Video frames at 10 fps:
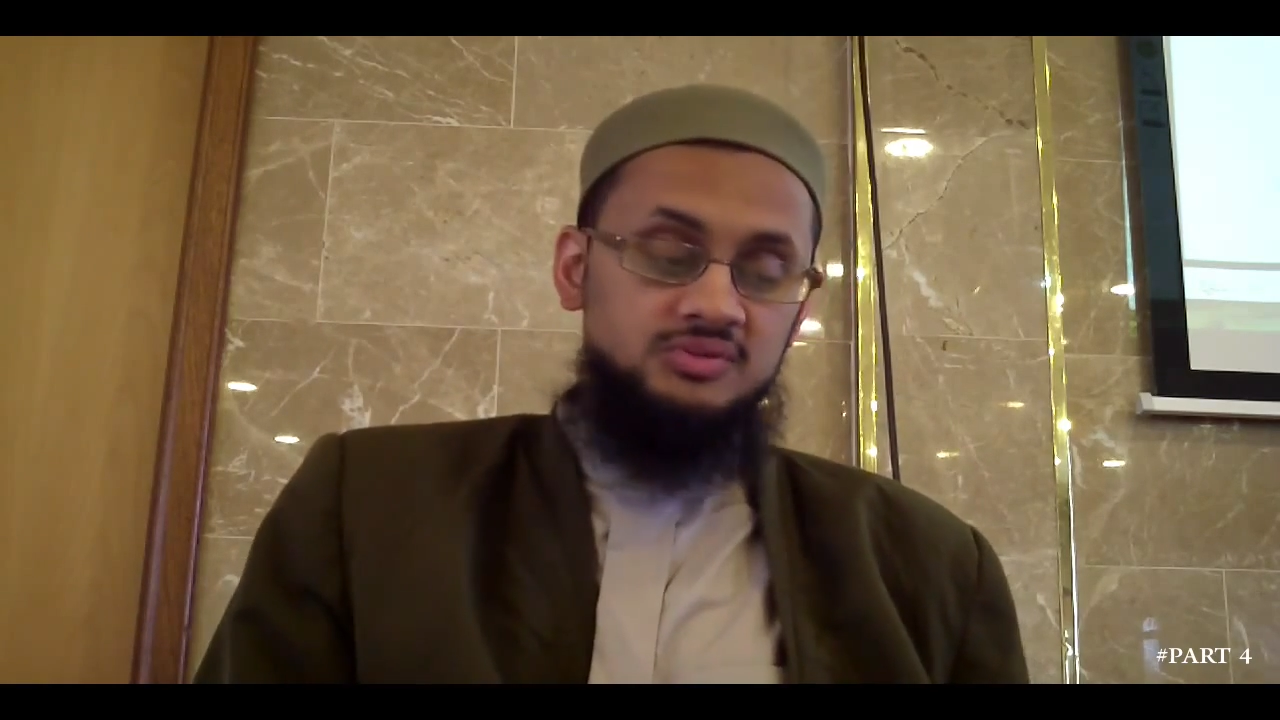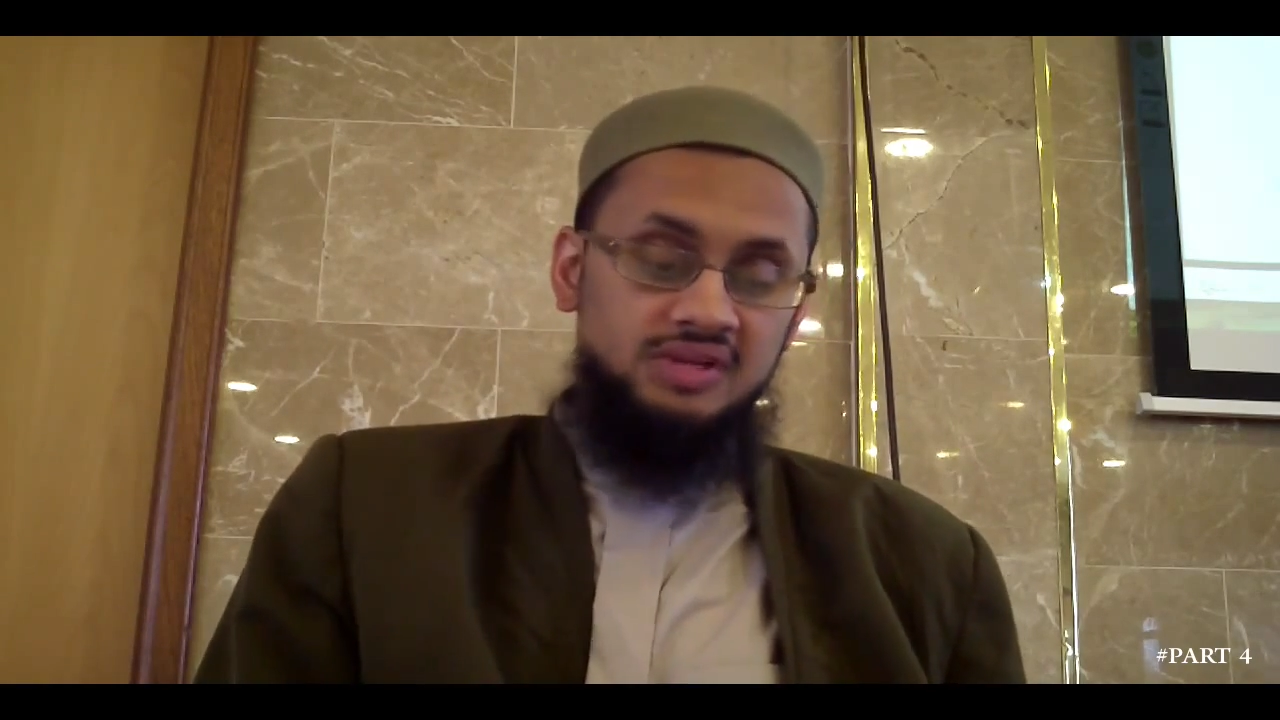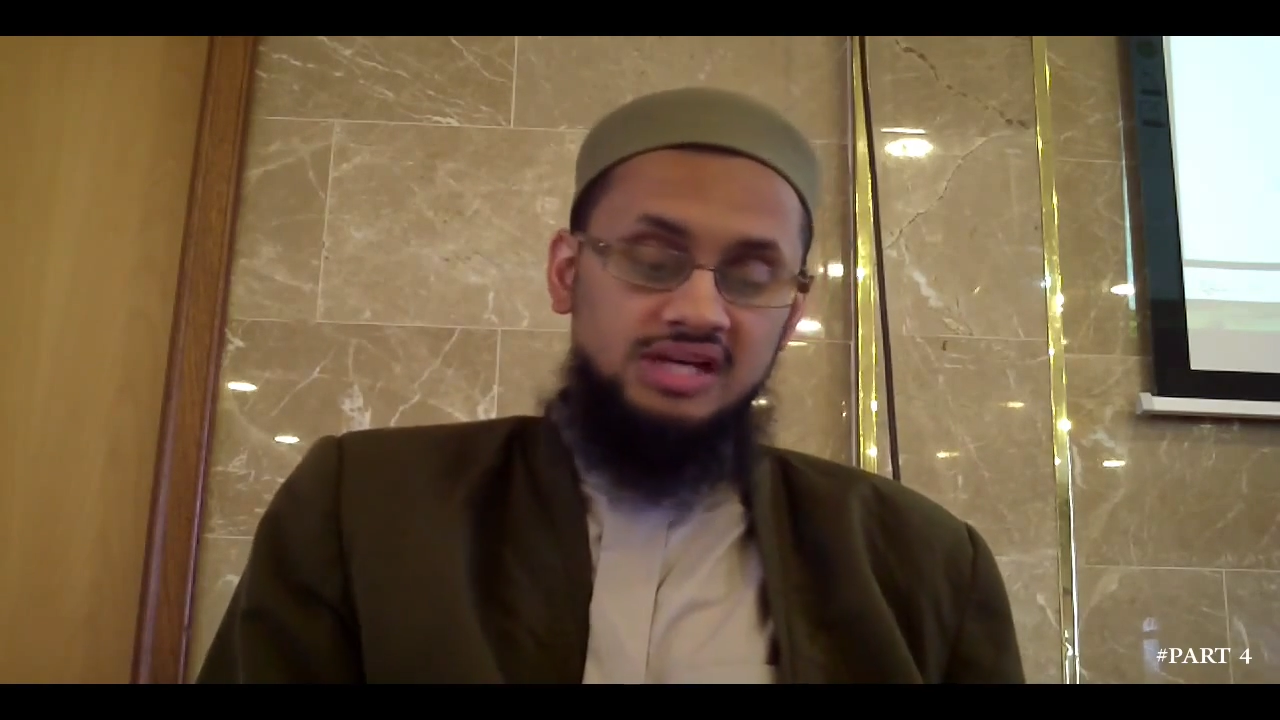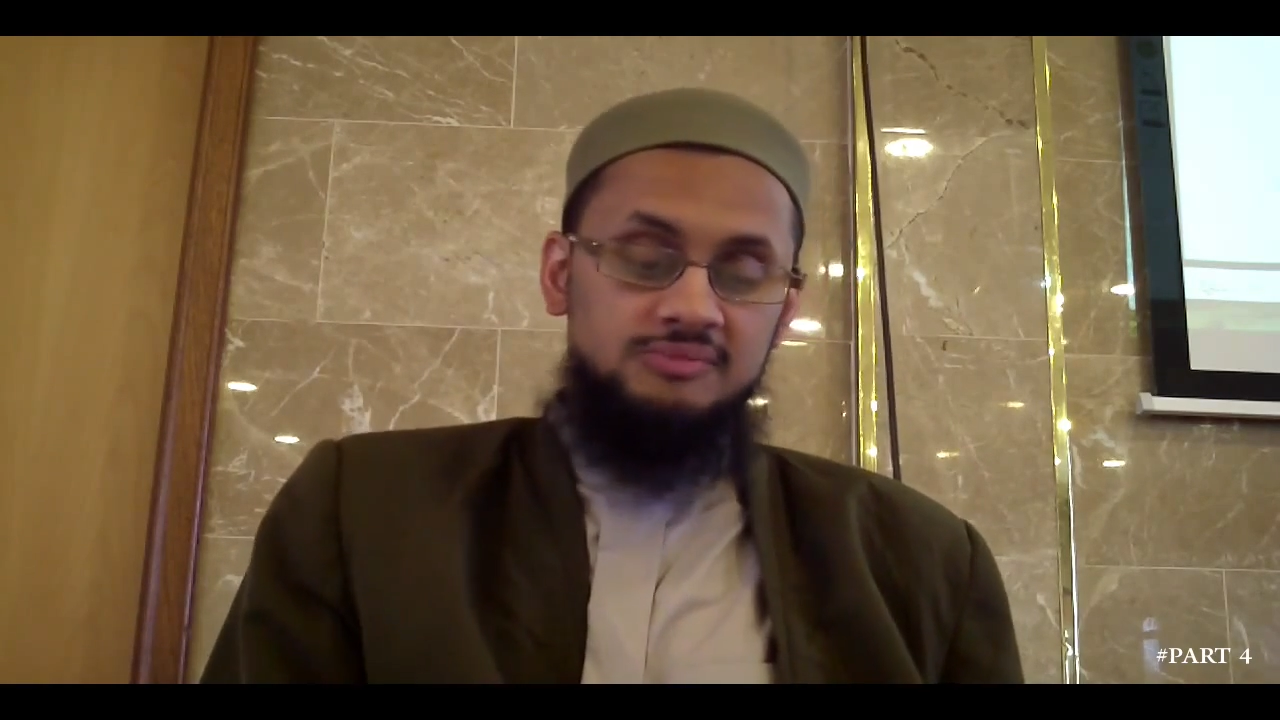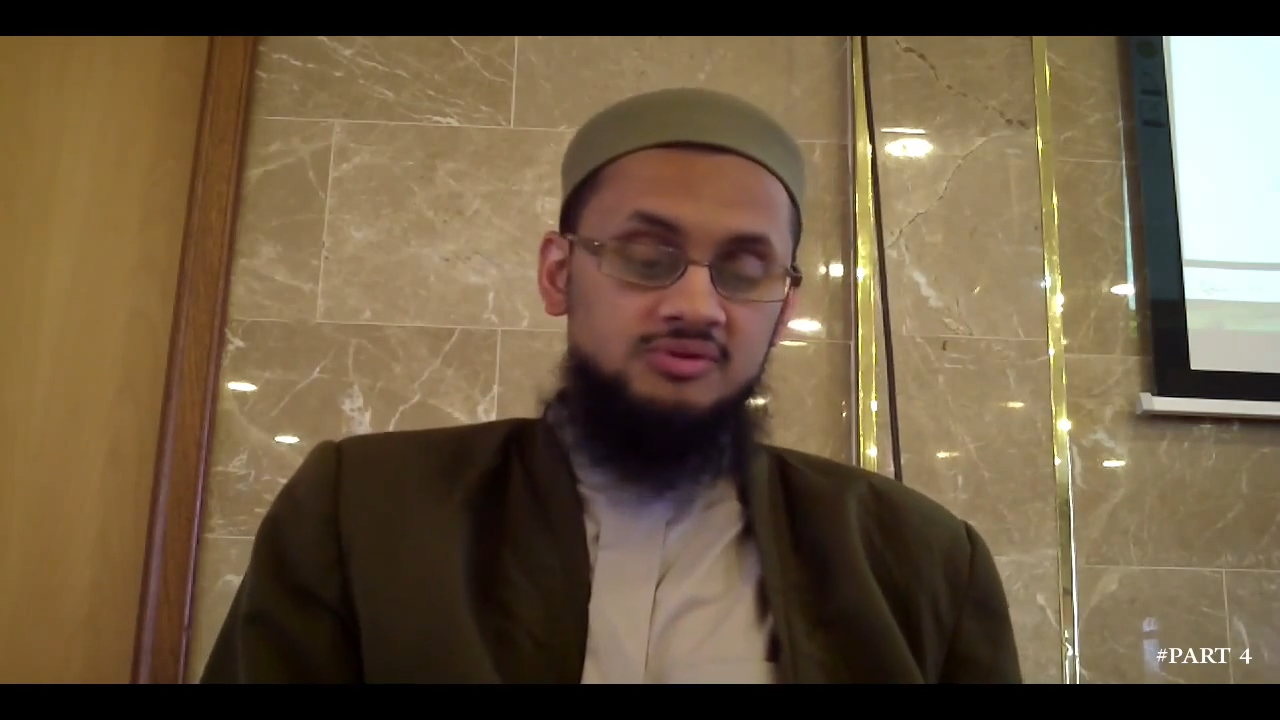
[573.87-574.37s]

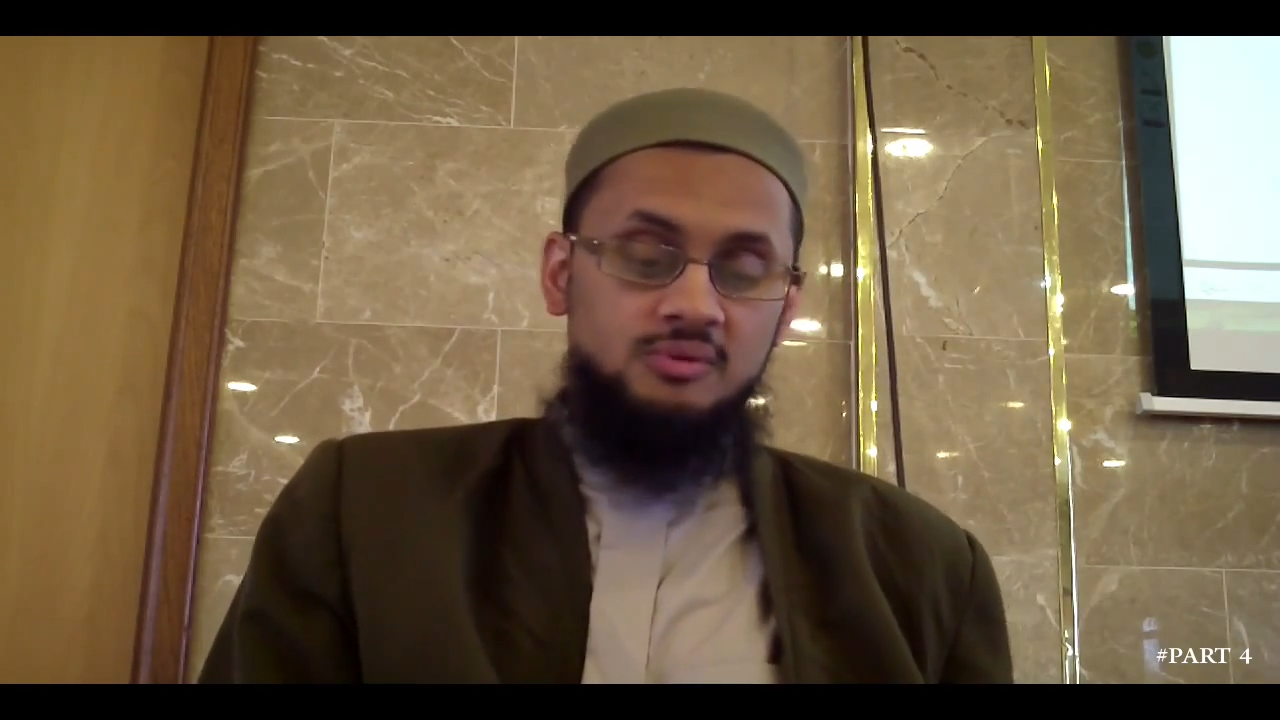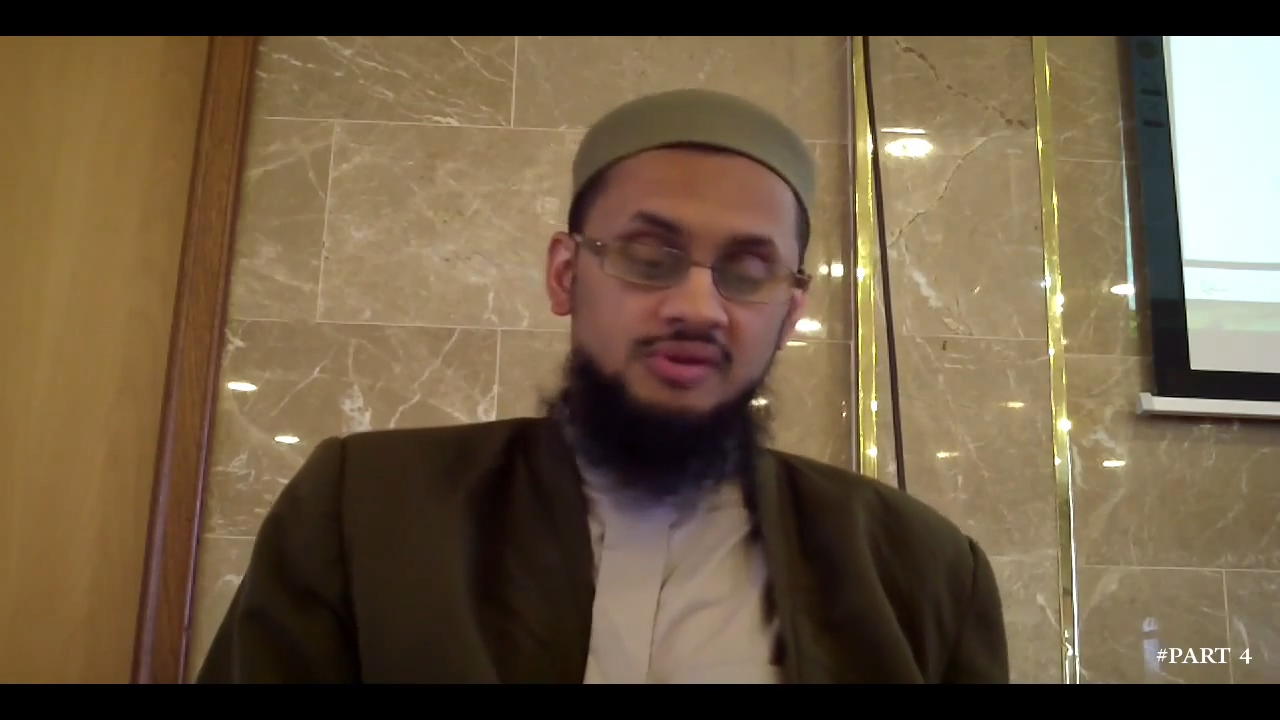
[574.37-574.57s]
We'll come to it when